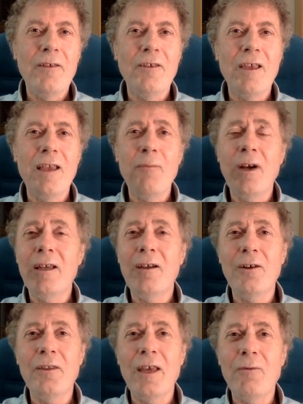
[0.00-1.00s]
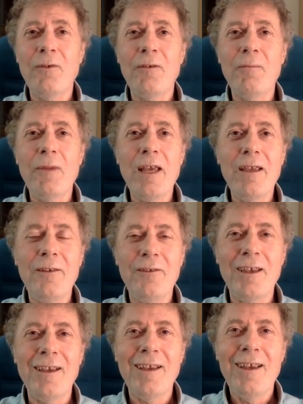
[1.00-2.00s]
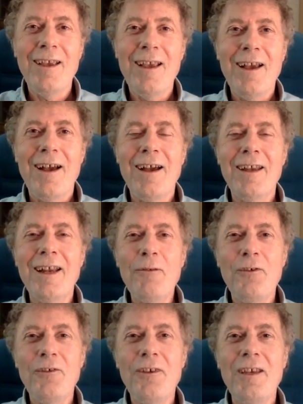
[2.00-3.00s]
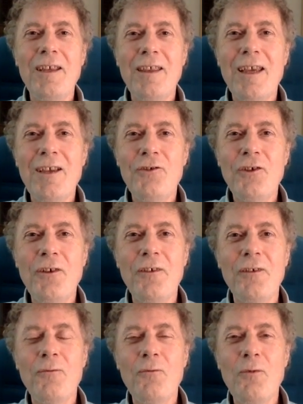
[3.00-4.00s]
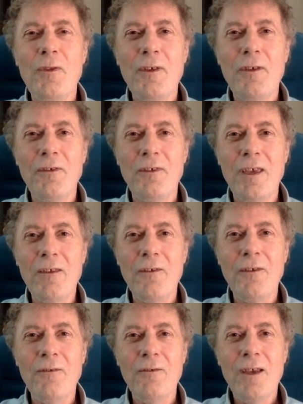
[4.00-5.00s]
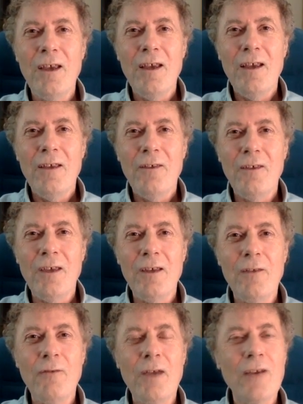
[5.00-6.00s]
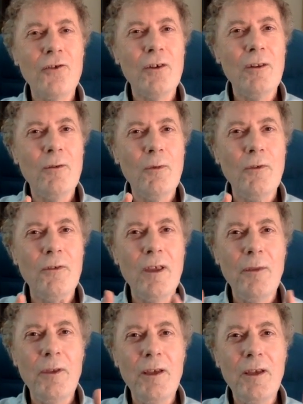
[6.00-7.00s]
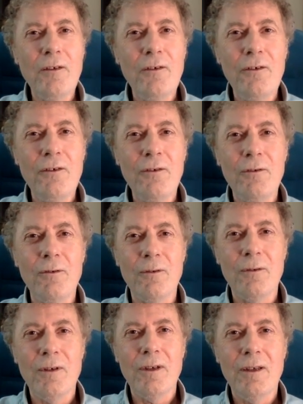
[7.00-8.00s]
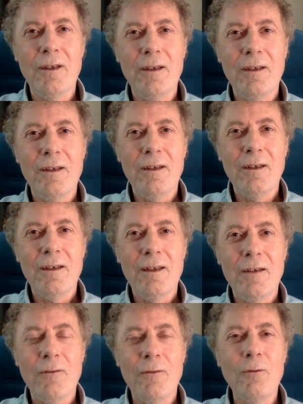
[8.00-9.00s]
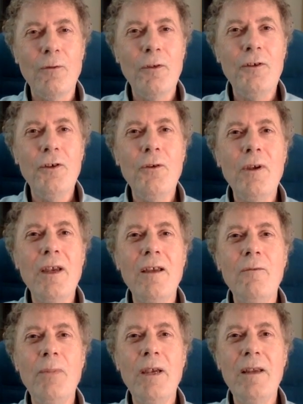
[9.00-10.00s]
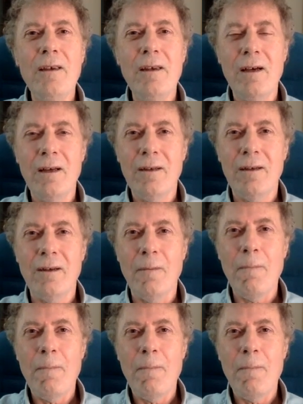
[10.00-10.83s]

saying, My God, that was amazing. And I was sitting there just with this sense of satisfaction. There was nothing to do. All the doing had been done.